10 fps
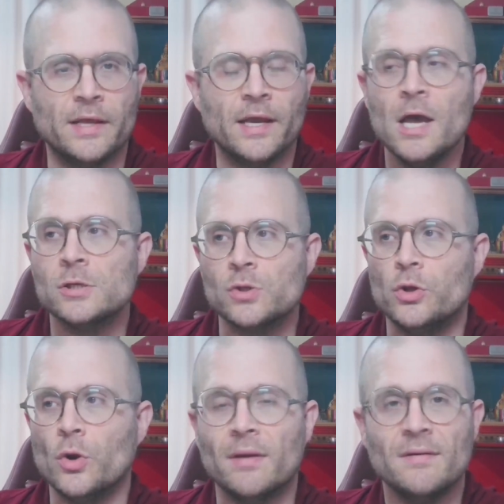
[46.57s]
So you're
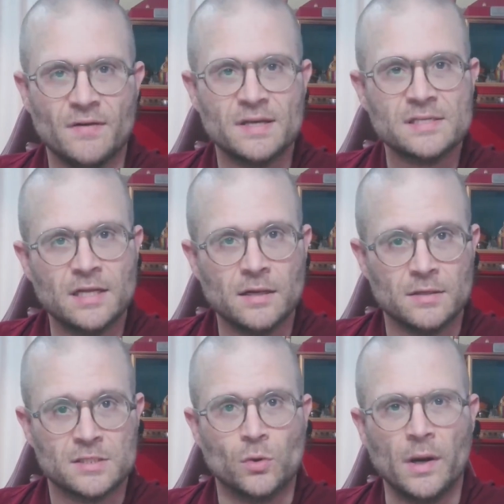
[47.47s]
invested in the
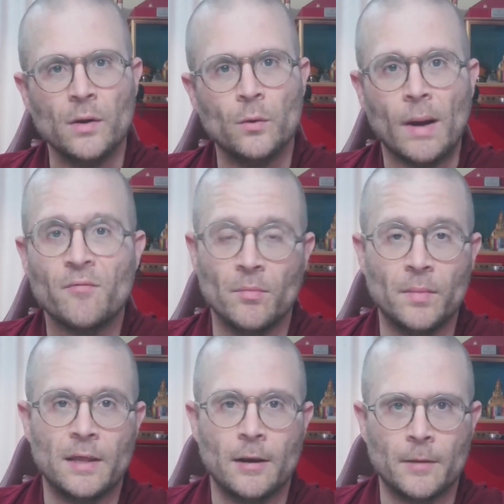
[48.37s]
story right from the
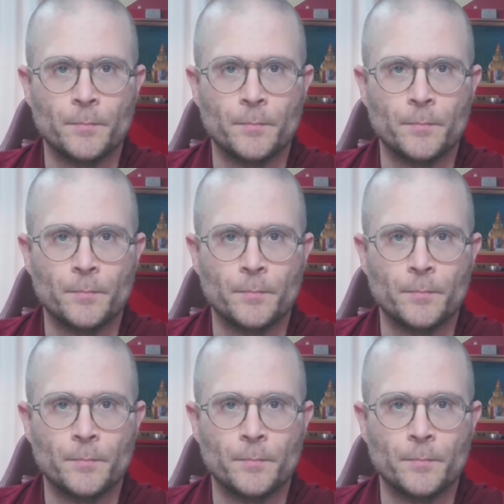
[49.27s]
beginning.